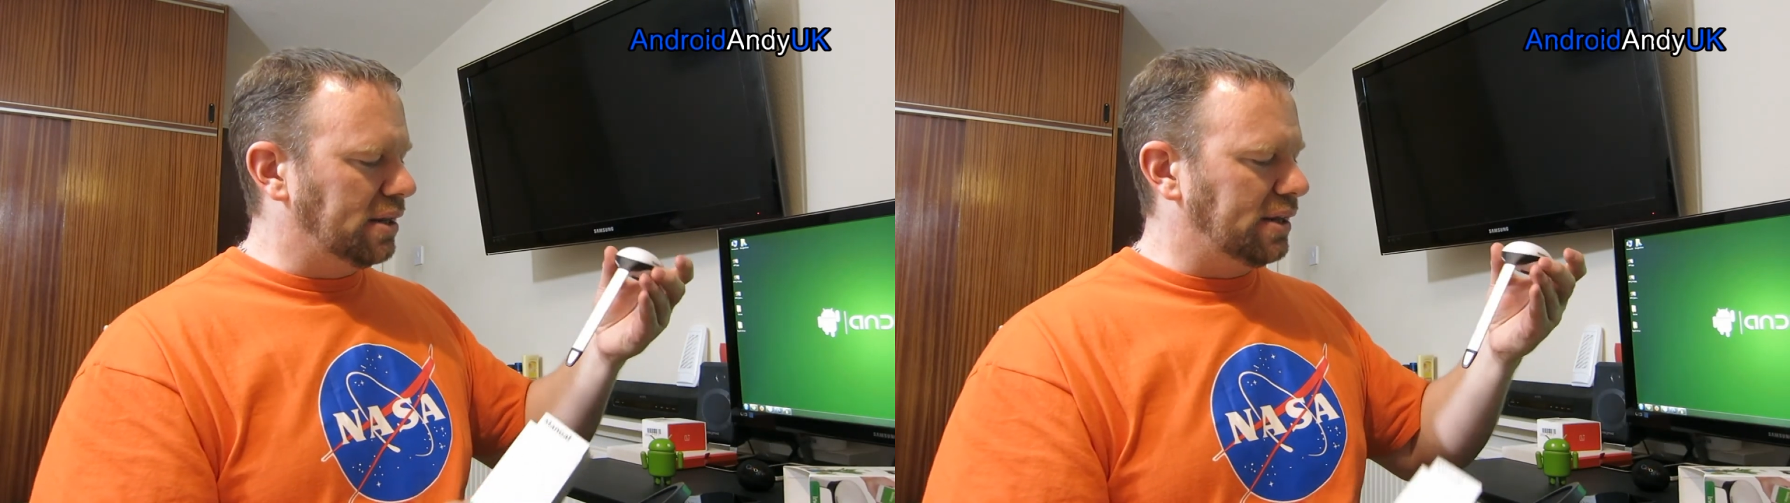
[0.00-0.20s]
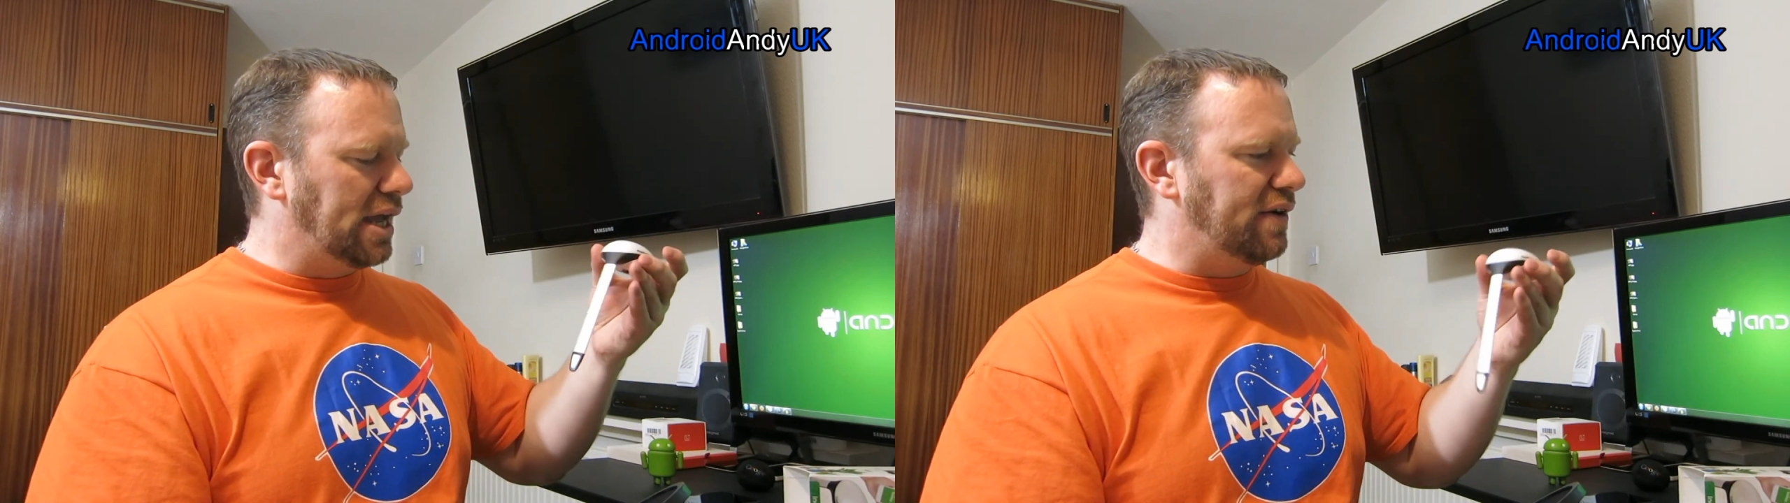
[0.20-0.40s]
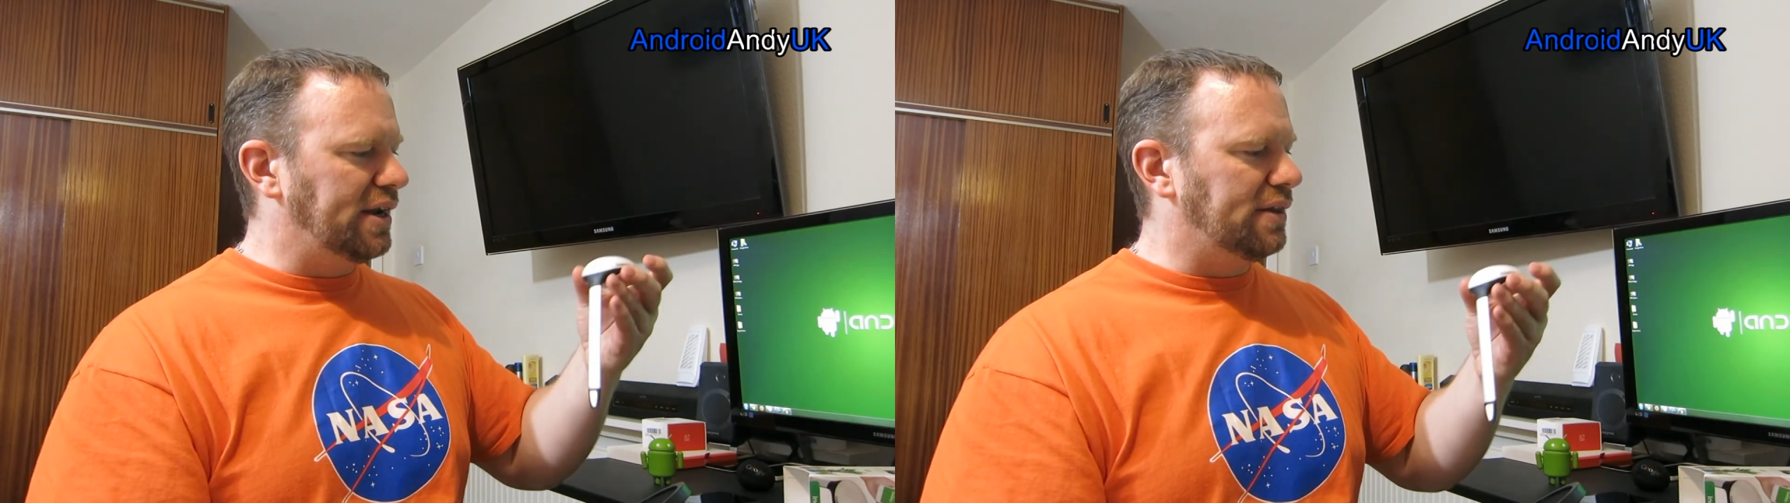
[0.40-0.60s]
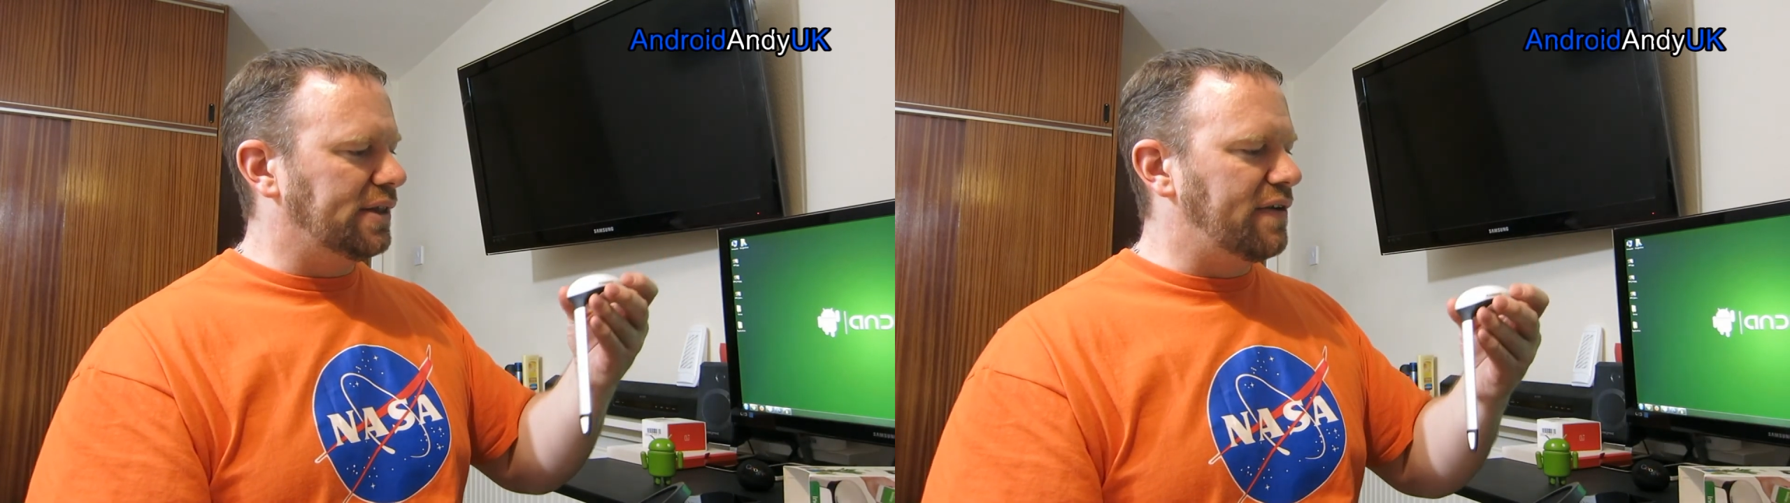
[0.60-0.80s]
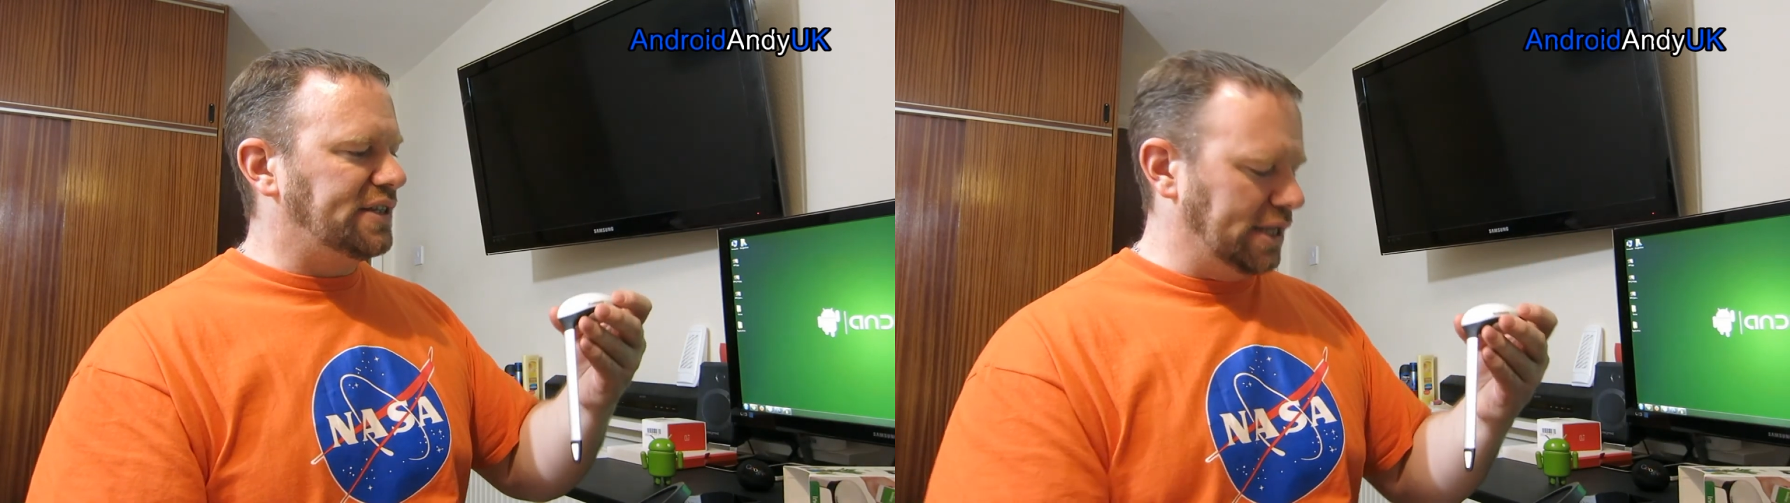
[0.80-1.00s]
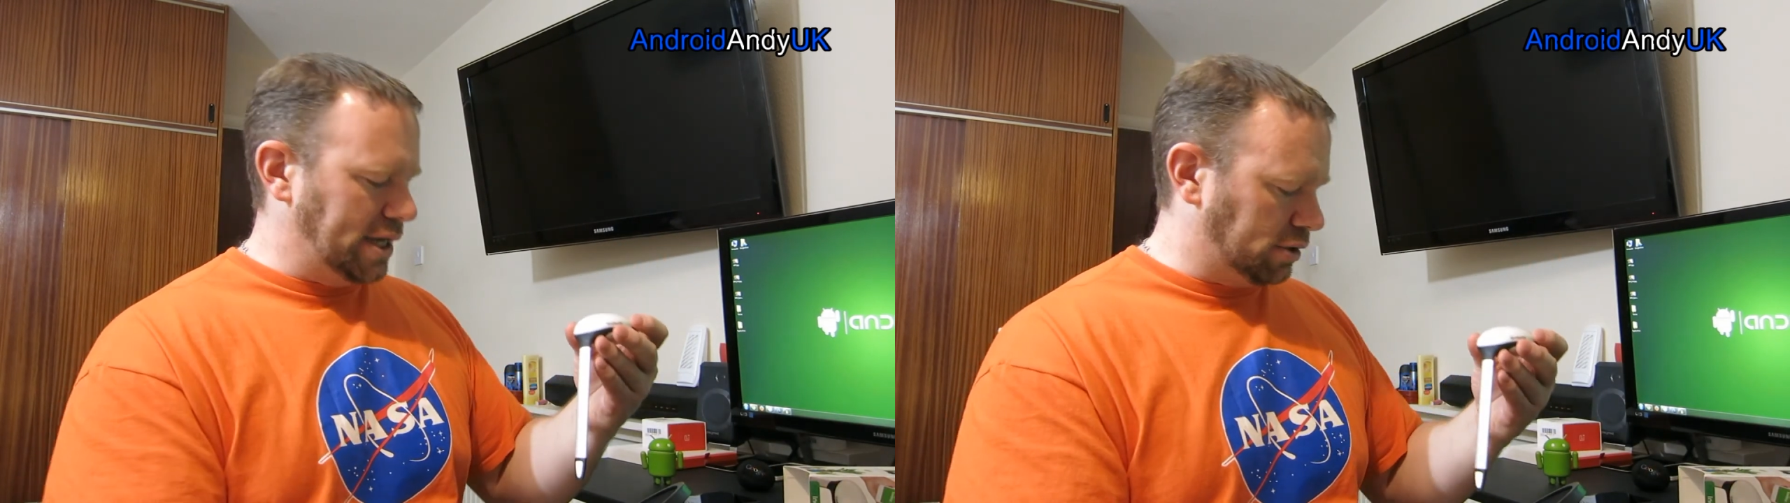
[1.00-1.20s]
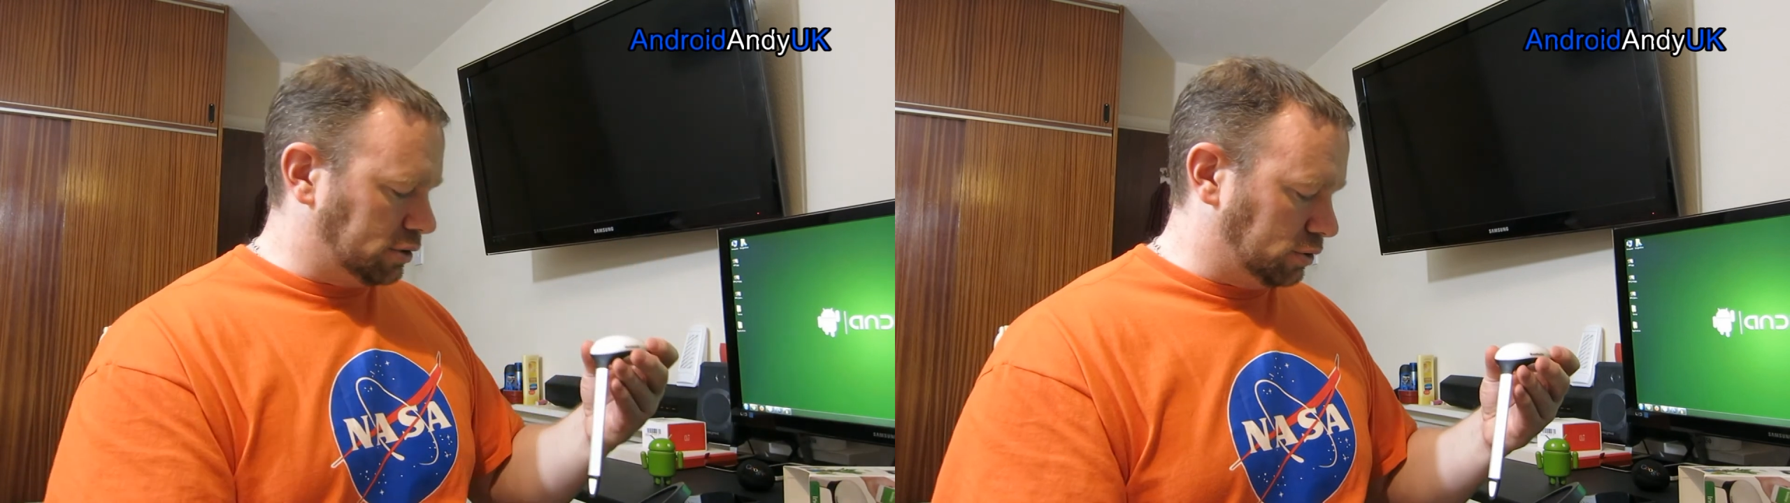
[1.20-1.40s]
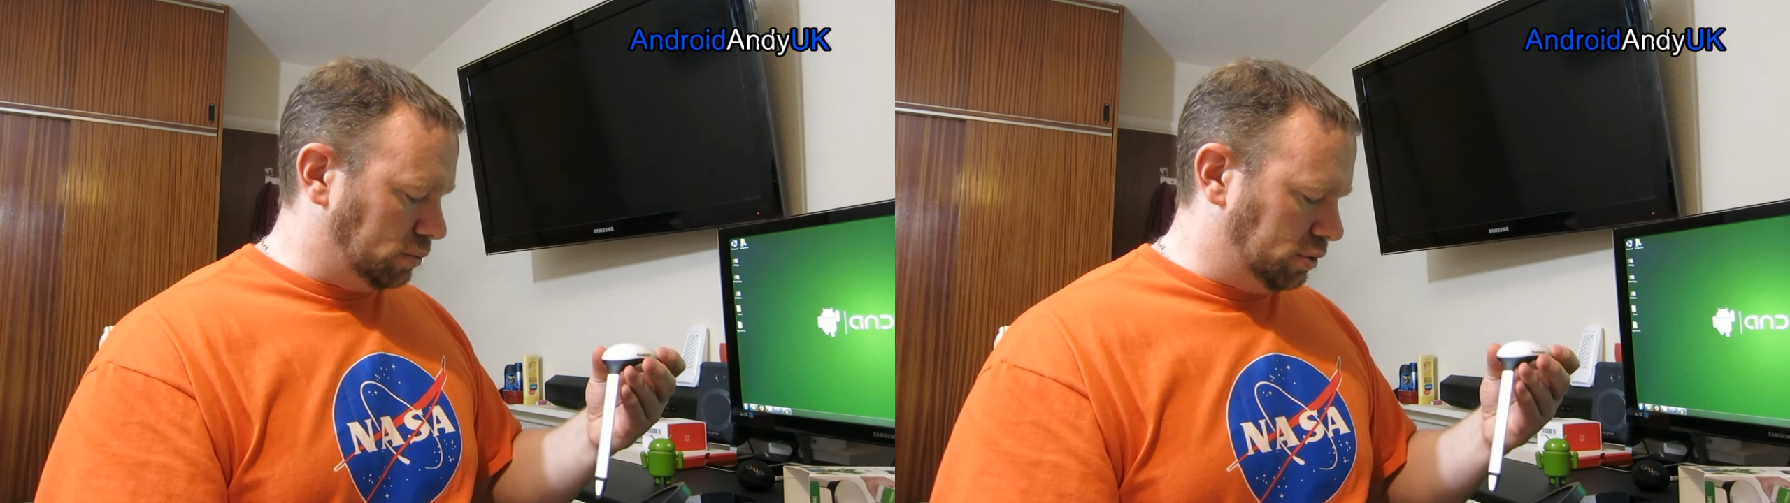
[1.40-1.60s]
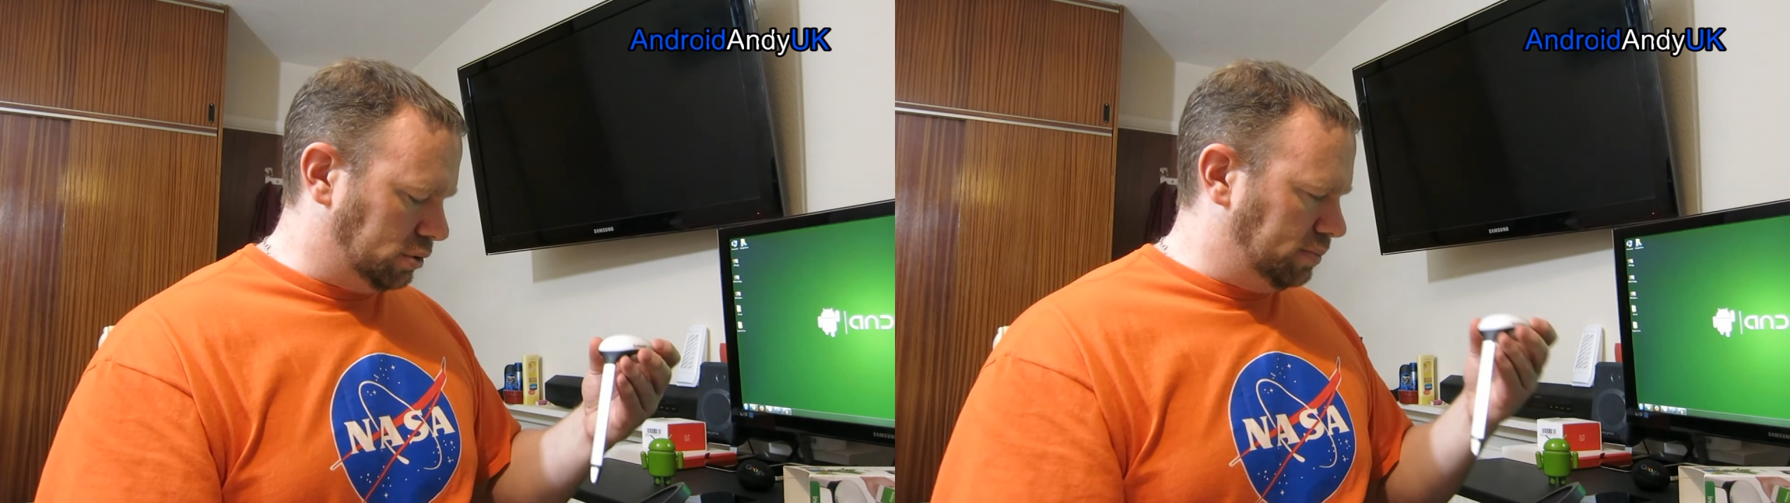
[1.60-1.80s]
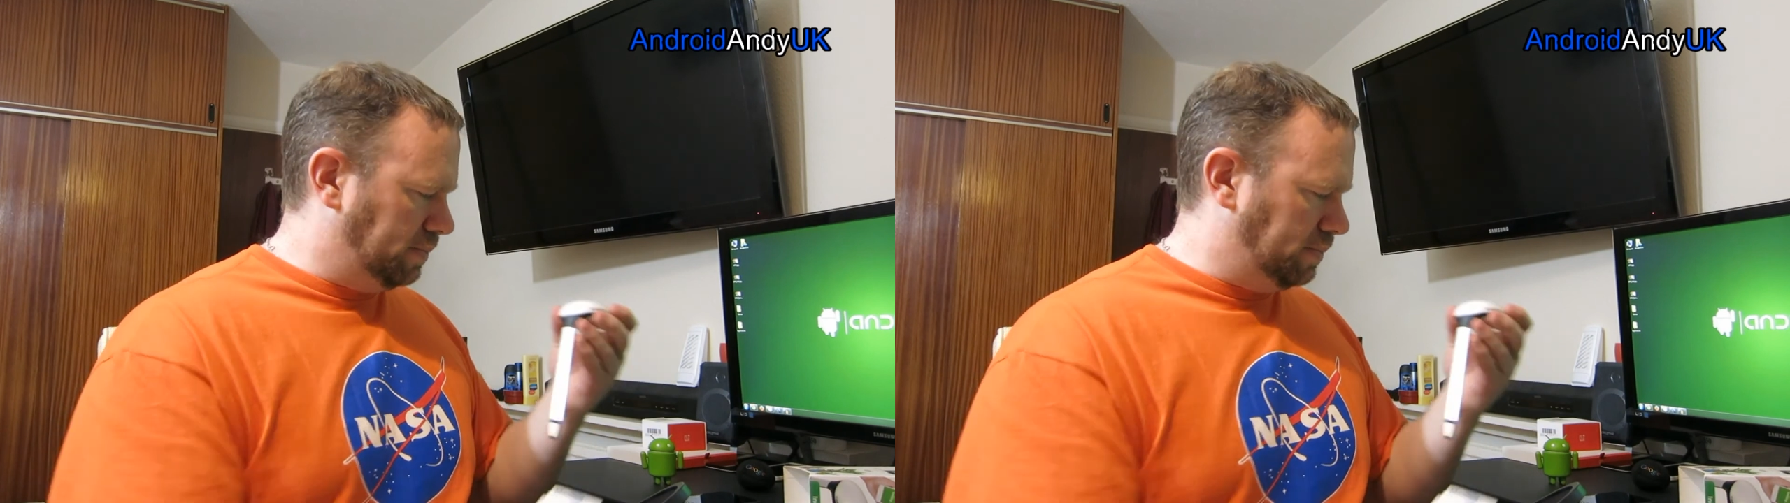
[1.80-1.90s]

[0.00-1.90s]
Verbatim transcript: and there there is the actual